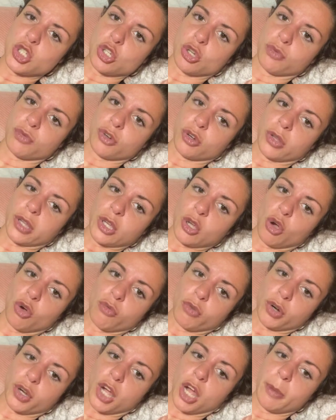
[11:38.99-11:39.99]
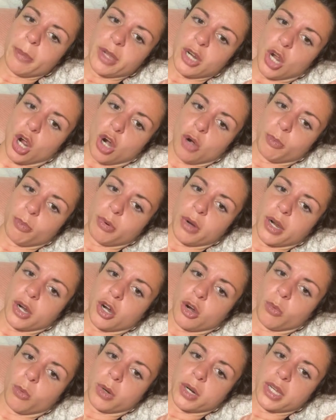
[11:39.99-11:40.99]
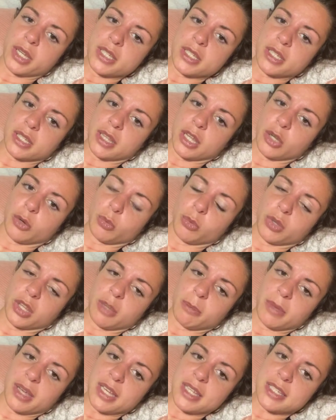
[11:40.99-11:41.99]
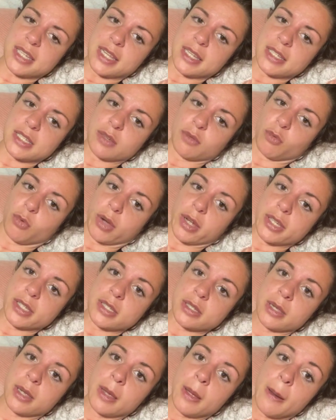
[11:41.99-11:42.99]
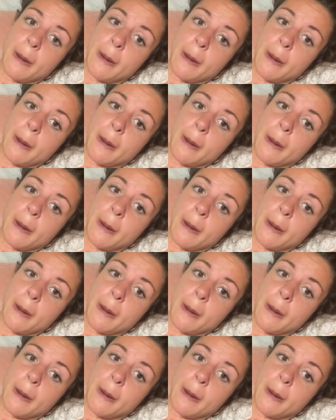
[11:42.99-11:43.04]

So if you're like overcoming heartbreak or wanting to like really make sense of what's,